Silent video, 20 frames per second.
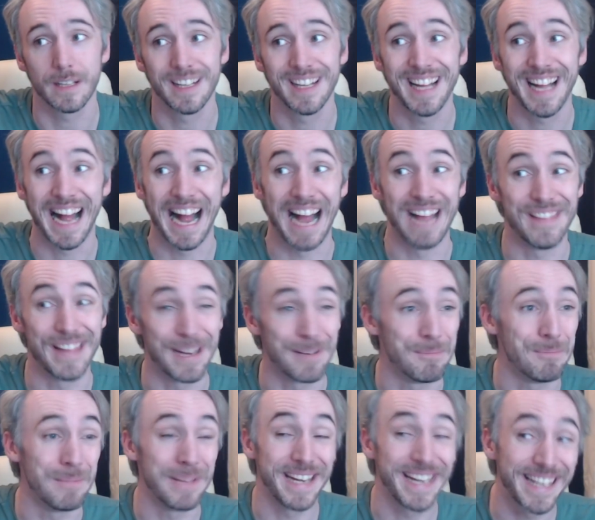and
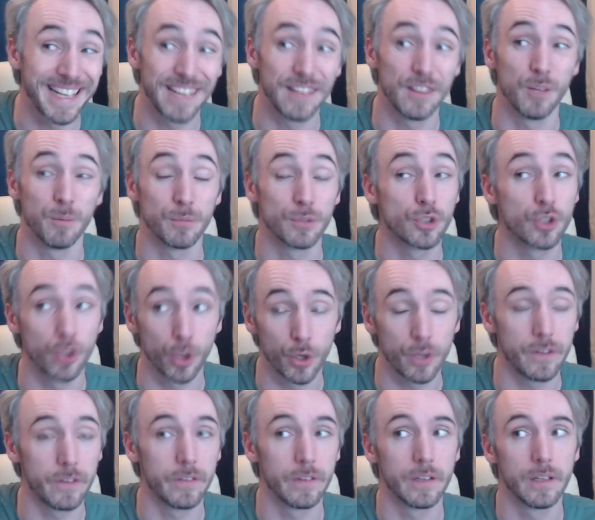then making them
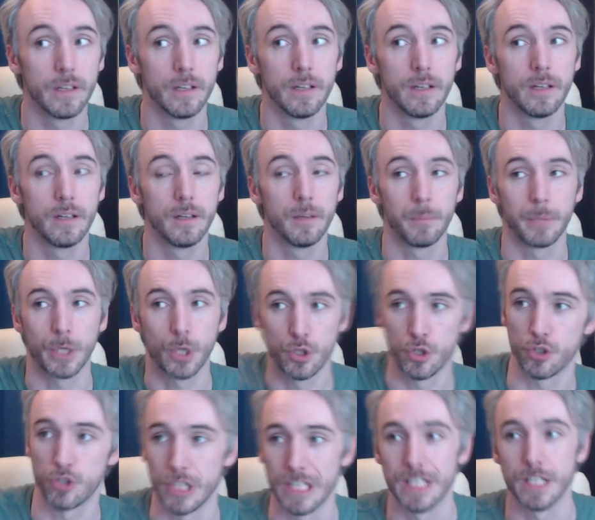good because you're
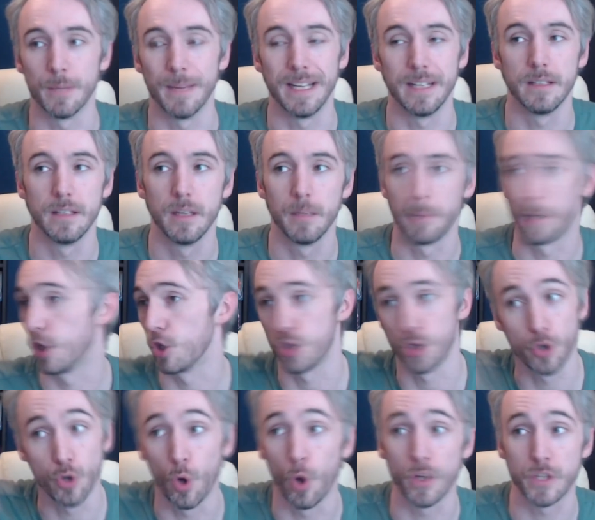cheating them in. Because you're
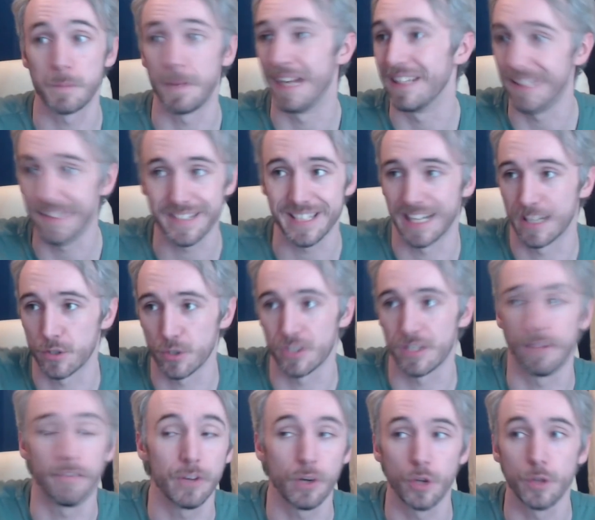not spending 6 or
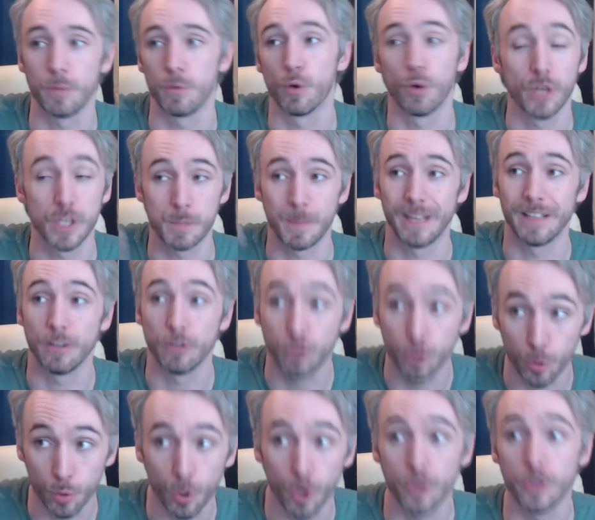7 on them, you're only spending
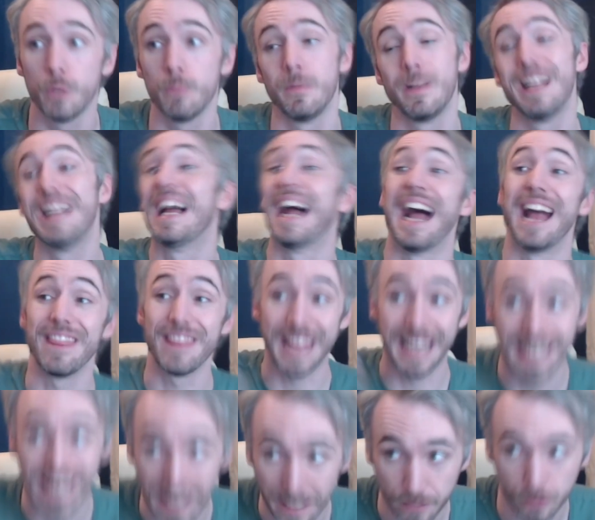2 on them, and then
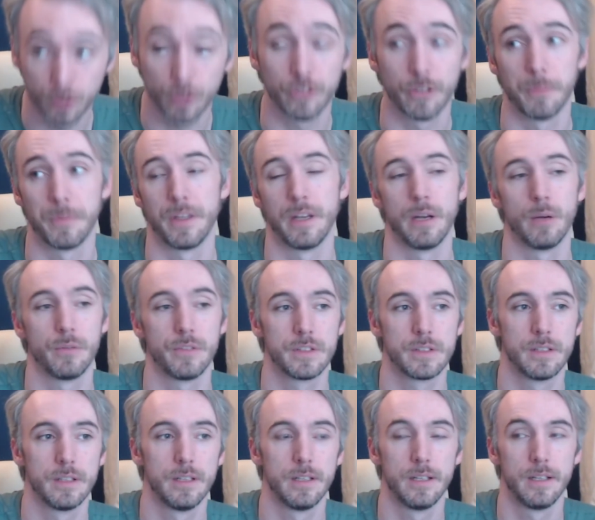getting to do something else.
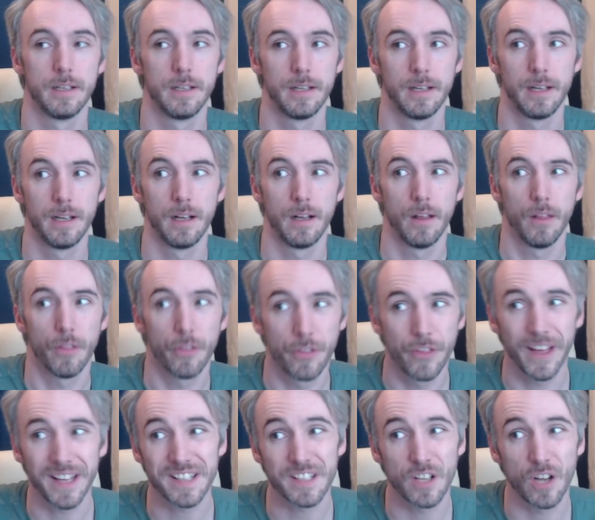
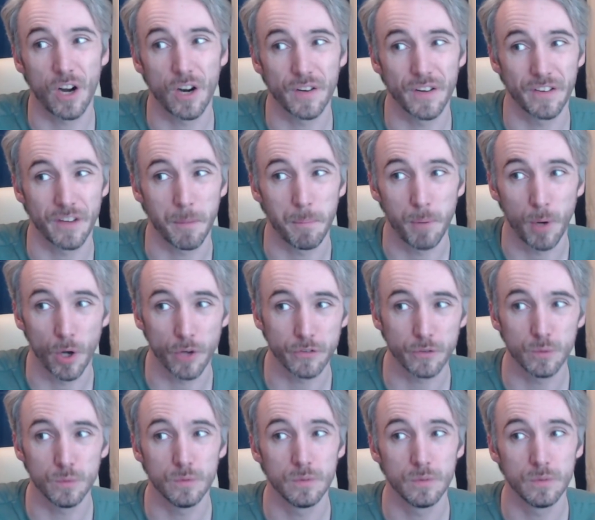This card is a puzzle,